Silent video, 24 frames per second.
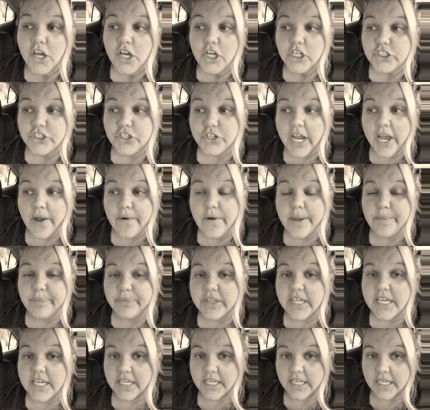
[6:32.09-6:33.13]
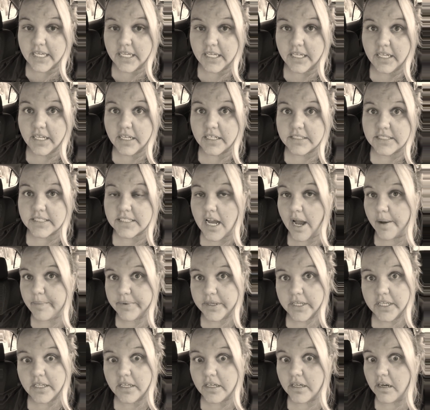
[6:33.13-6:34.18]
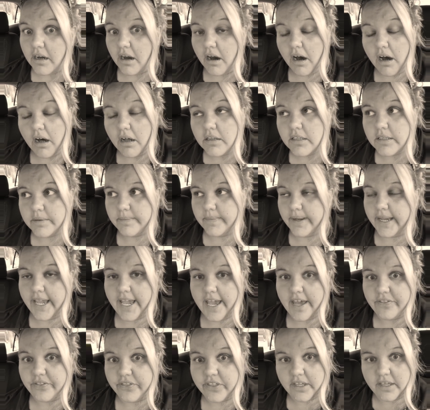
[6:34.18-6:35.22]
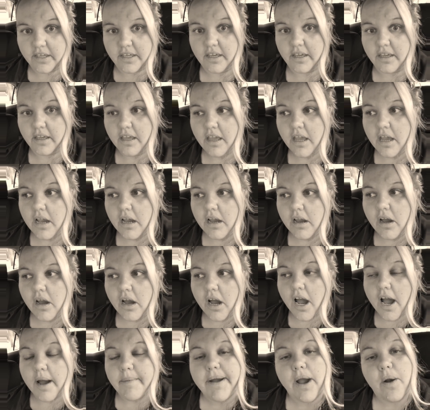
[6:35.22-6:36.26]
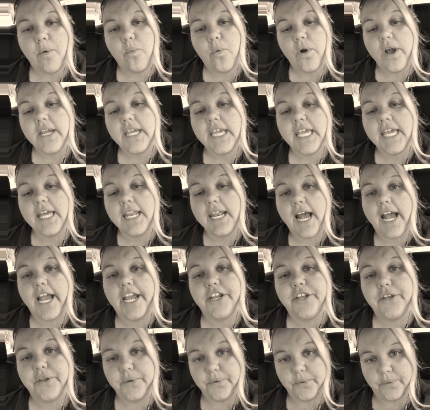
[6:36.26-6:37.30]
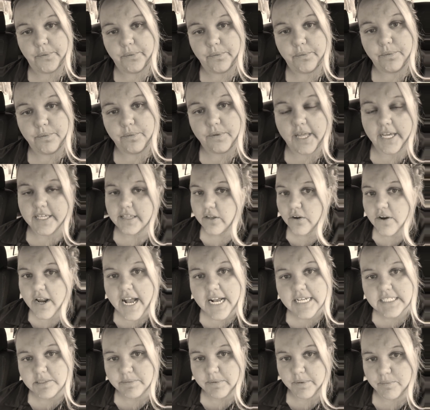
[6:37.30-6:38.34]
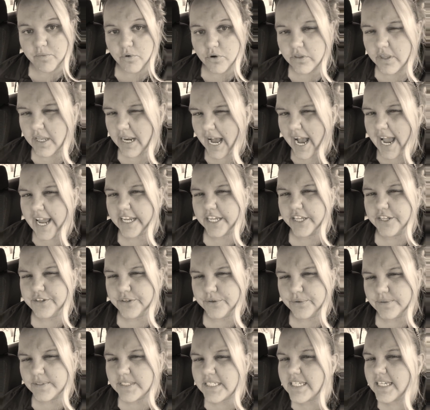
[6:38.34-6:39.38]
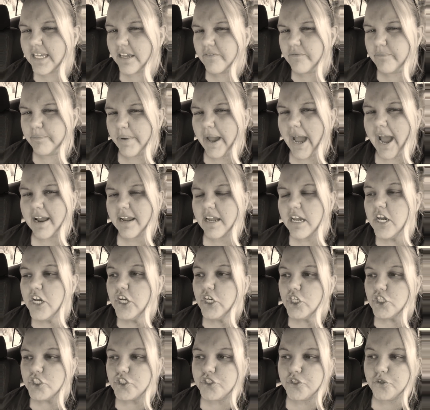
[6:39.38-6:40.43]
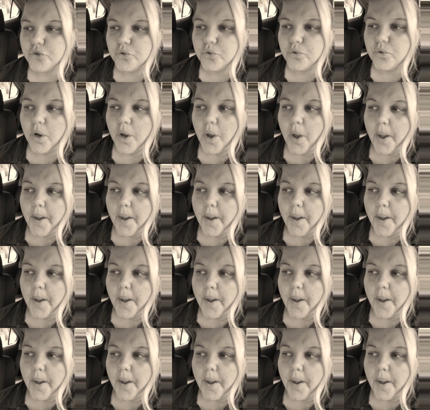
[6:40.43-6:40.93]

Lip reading: So now I'm thinking, it's got me all in my head thinking about what can I do? Like there has to be more that I can do to give back, to